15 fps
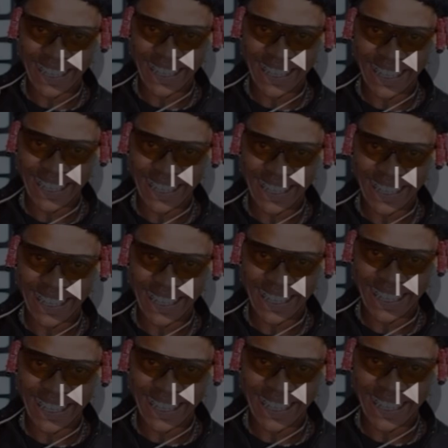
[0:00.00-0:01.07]

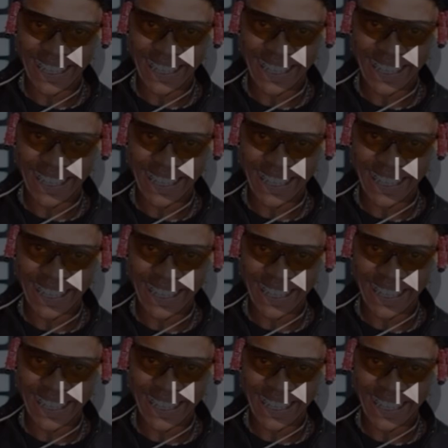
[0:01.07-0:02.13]

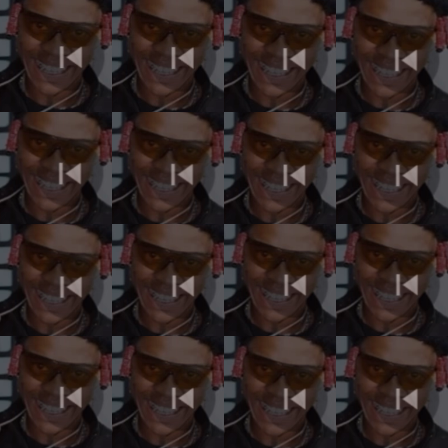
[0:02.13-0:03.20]

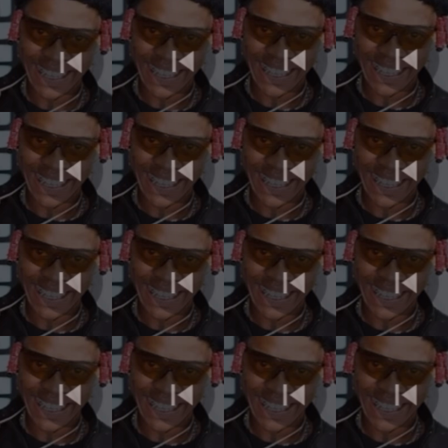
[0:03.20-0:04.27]

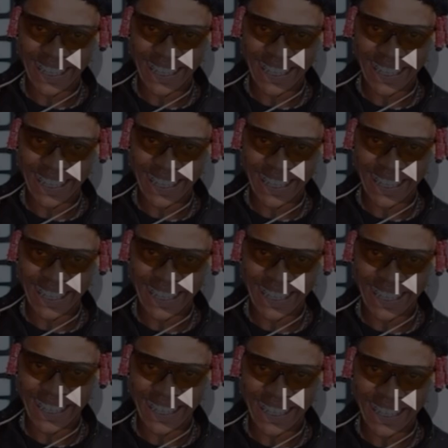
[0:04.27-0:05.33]

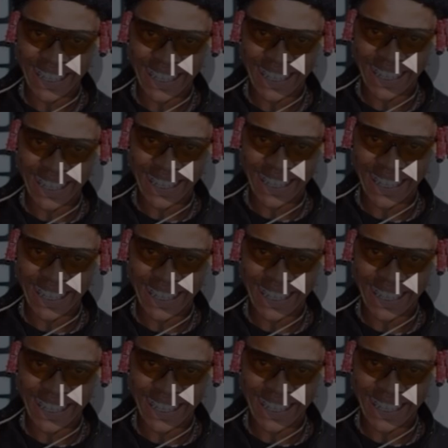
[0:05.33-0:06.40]

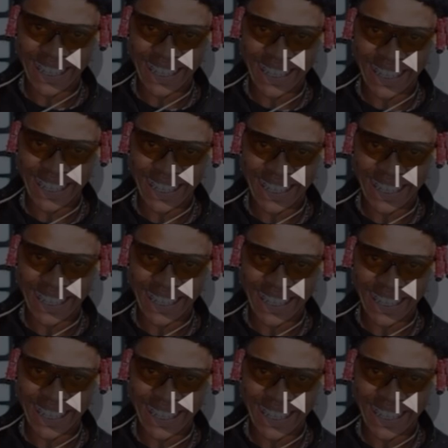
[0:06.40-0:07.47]

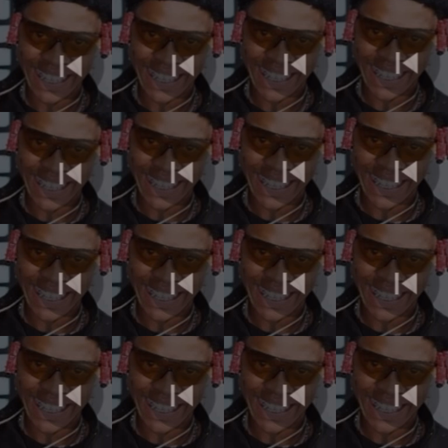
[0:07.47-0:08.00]
(not speaking)